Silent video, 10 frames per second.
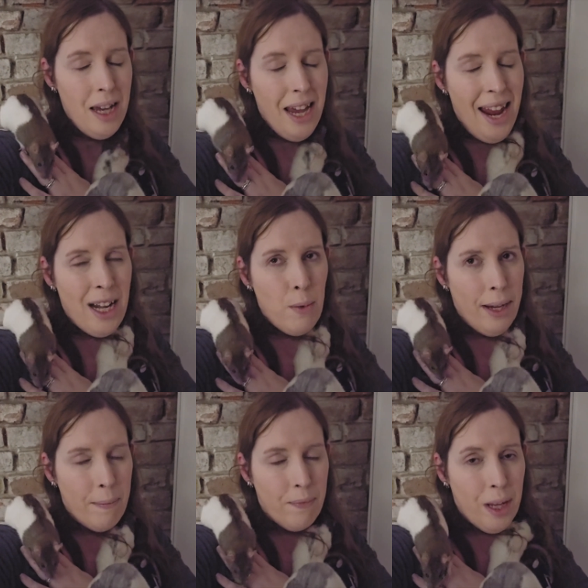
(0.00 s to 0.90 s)

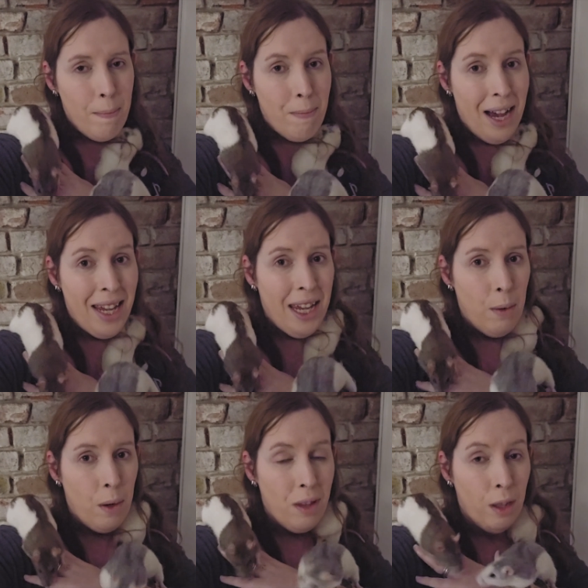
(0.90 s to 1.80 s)
Anyway, my
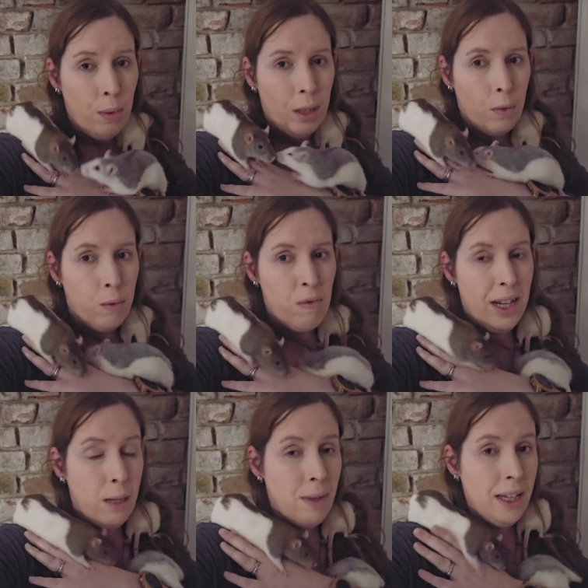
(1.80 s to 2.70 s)
hero this week was
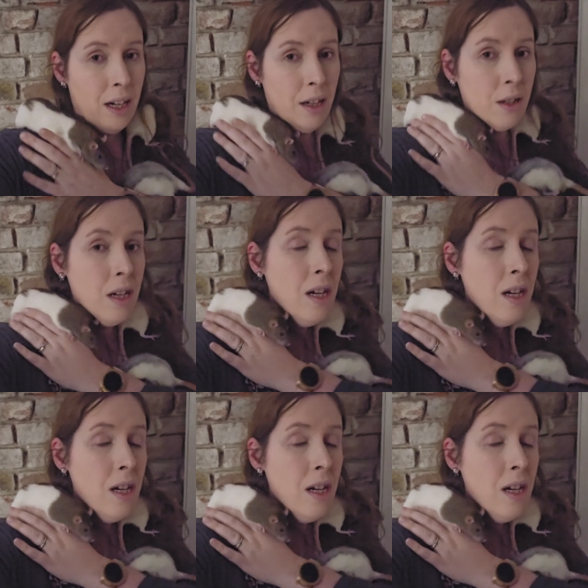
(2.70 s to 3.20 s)
really, really hard